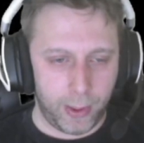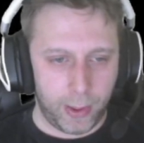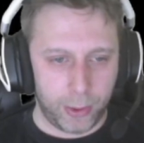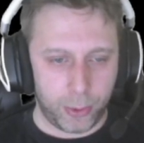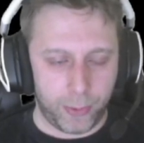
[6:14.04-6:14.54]

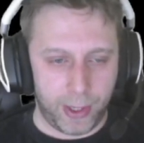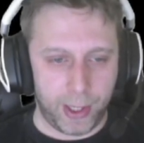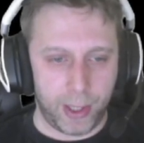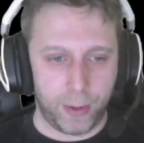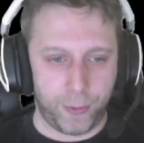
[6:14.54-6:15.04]
So we've
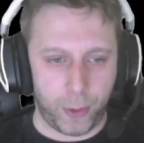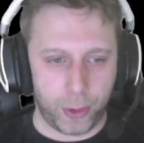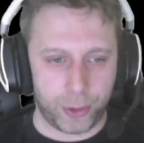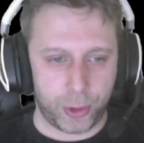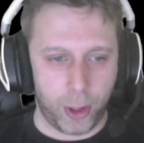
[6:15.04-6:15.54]
added in the
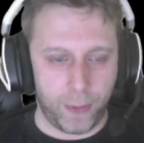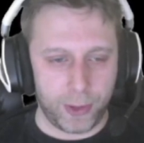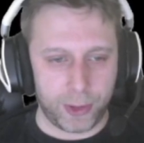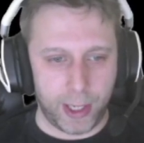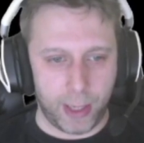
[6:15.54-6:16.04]
first
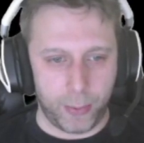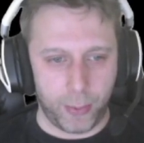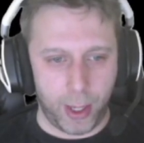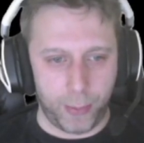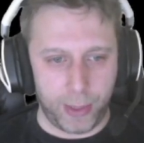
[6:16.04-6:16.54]
service now,
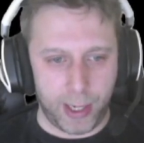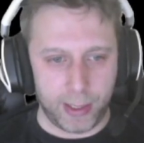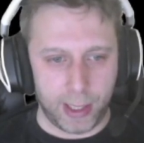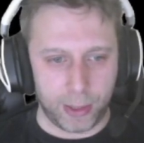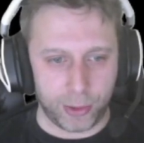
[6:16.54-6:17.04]
9
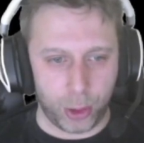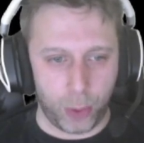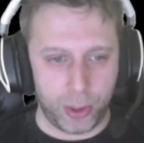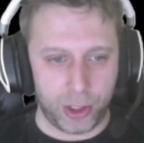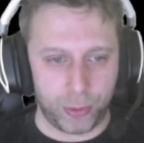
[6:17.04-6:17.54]
days ago,
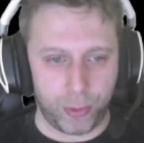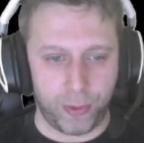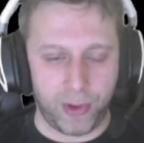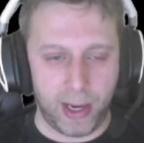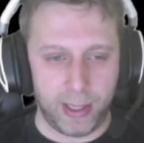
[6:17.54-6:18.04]
which is
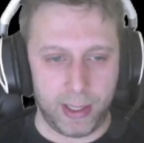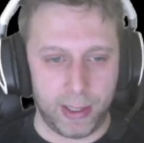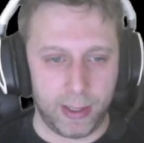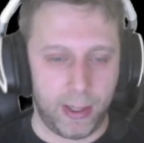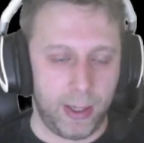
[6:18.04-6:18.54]

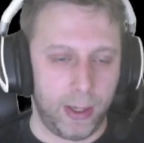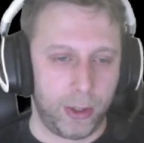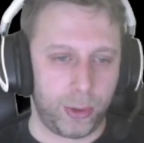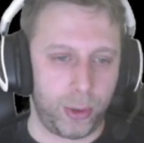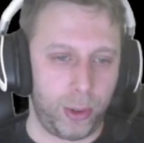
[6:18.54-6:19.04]
refining.
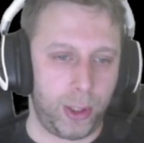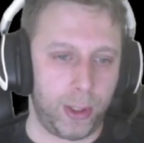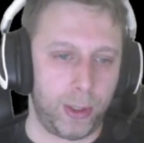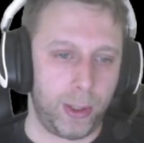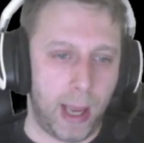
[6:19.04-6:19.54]
So you
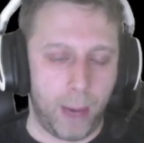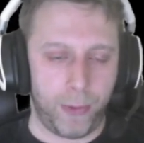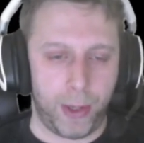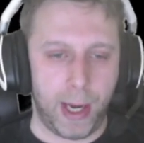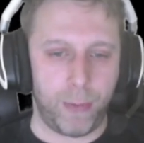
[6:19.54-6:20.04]
can, out of
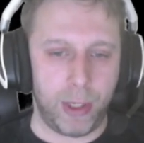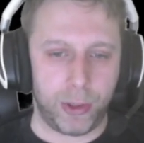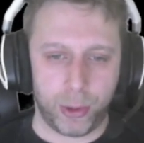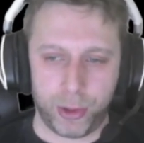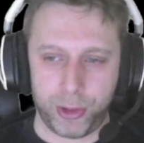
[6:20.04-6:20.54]
the 9
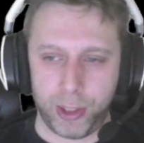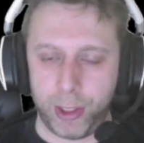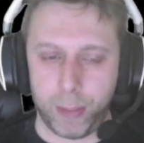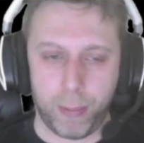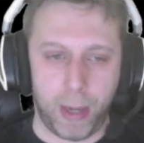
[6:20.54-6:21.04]
resources that you
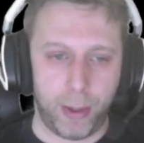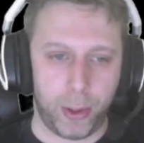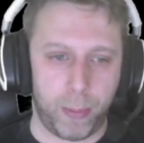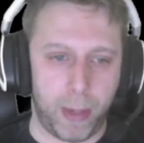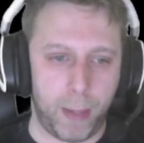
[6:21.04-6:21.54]
can mine on
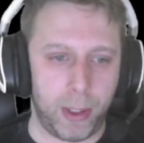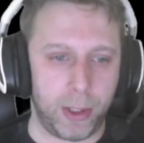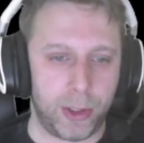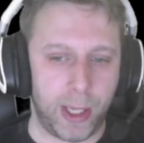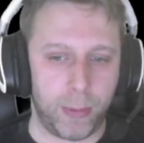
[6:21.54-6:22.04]
the map, you can
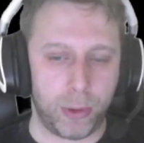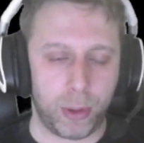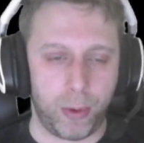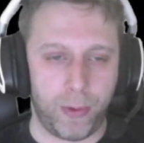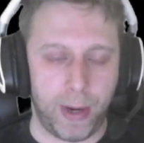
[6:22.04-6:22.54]
take them to a
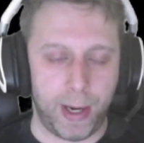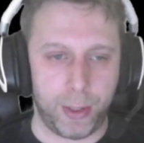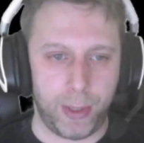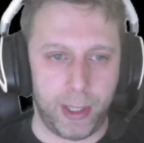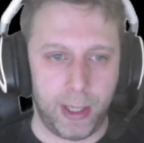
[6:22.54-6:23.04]

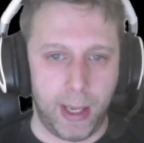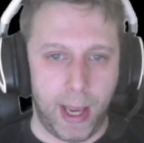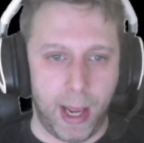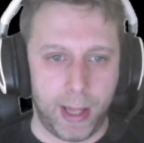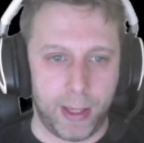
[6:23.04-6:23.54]
refinery
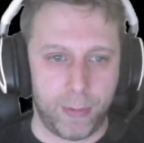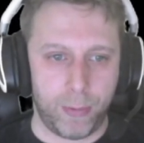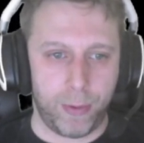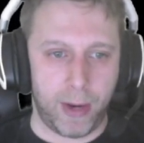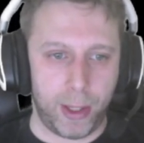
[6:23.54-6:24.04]
and then
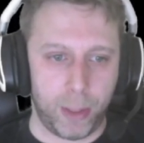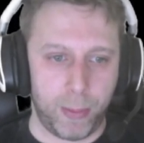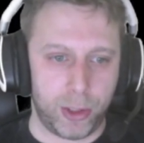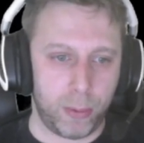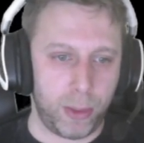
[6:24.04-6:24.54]
refine them
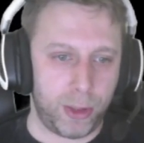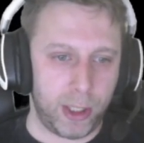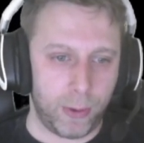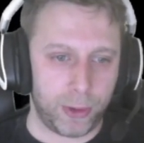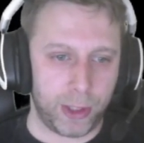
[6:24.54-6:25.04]
into the
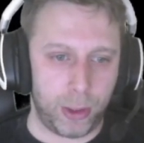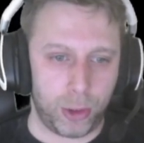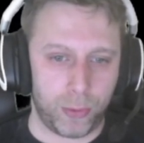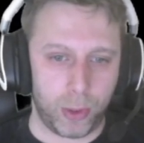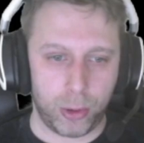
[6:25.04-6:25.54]
materials that are
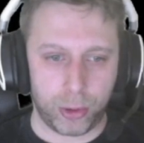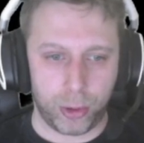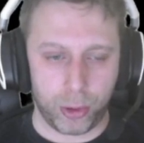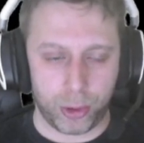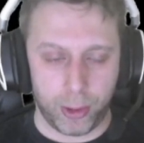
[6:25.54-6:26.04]
used for
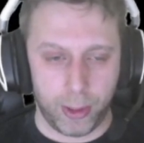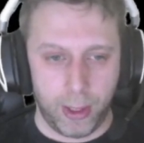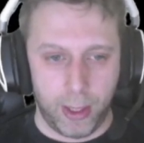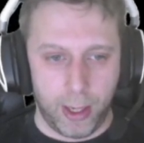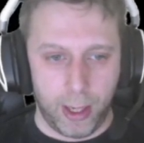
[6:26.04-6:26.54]
construction.
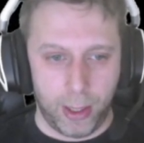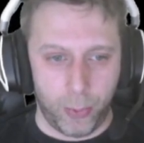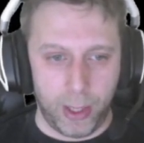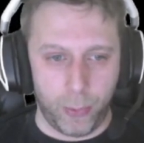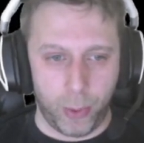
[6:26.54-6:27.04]
And the
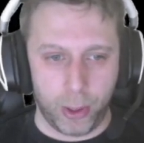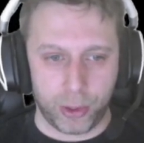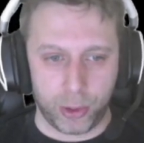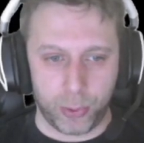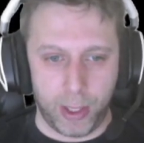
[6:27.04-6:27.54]
way it
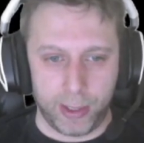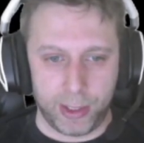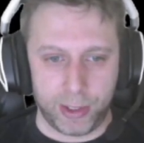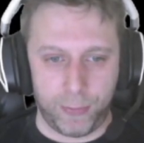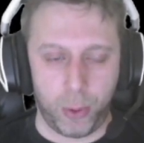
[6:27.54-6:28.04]
works as well
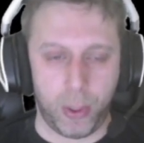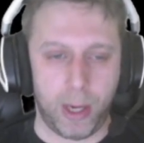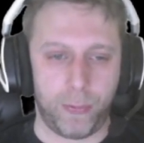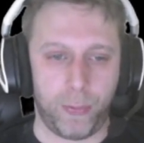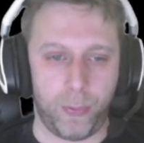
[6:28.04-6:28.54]
is if you
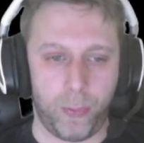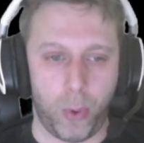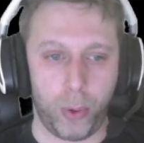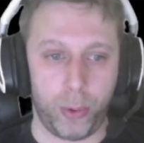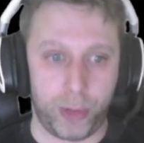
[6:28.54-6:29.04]
have
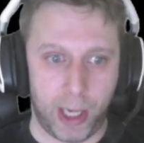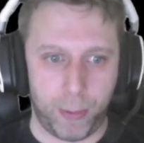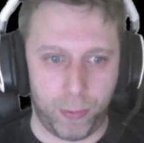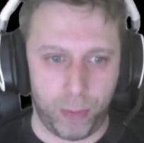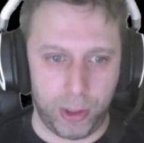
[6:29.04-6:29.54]
one
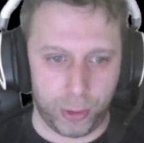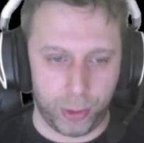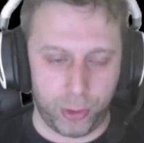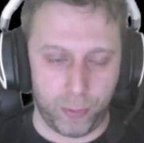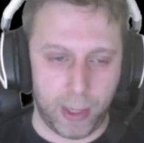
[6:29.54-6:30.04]
type of
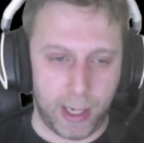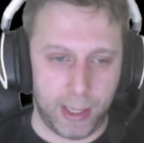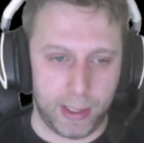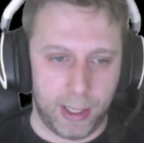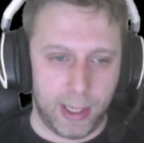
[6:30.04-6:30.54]
resource you've
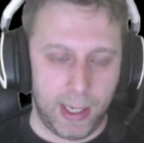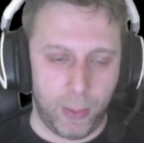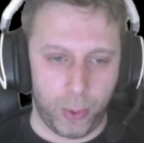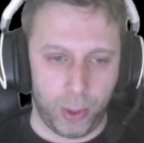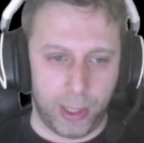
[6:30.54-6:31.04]
mined, it
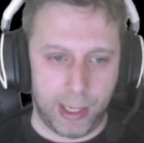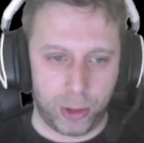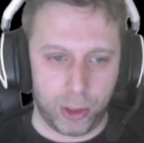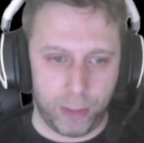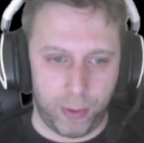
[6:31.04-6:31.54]
will
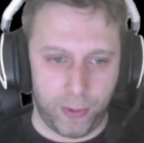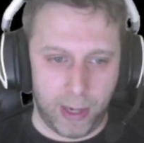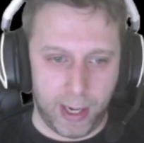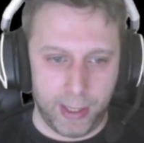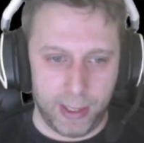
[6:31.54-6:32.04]
actually
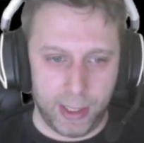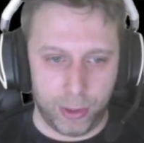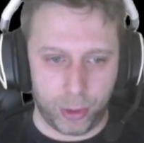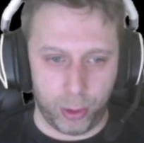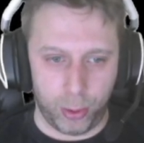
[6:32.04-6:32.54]
refine
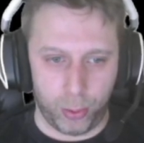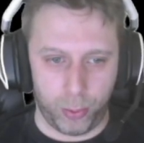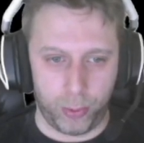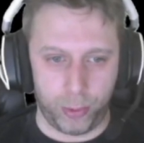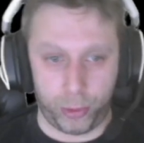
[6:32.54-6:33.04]
into
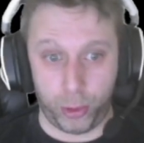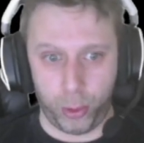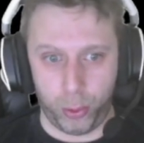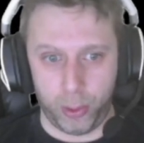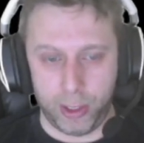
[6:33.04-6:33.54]

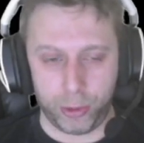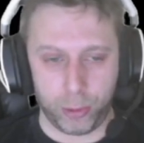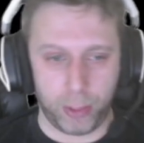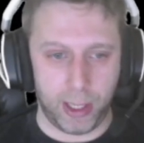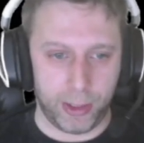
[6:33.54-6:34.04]
2, in
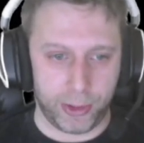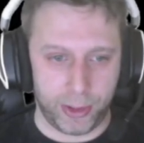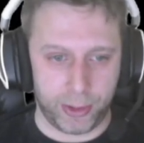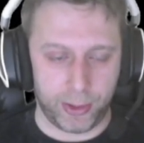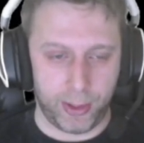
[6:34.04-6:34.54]
some
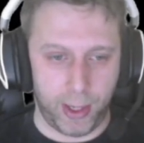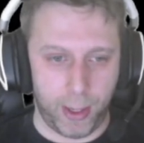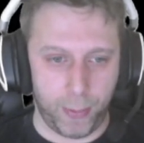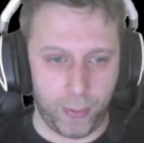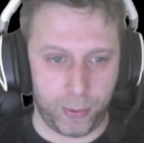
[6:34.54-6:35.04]
cases,
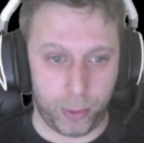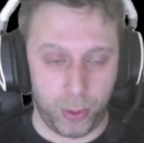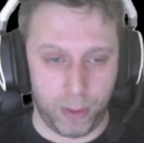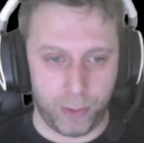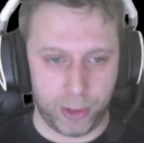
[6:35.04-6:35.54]
2
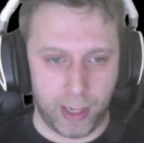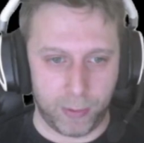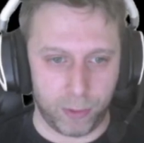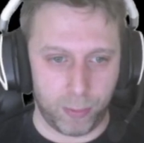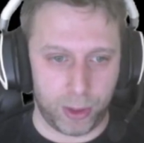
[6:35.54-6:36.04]
different
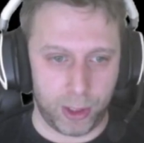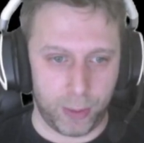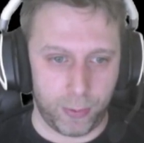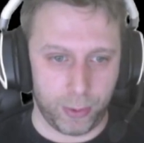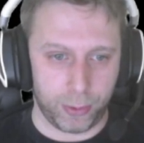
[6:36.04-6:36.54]
types of
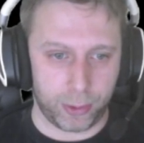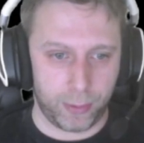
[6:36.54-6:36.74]
materials.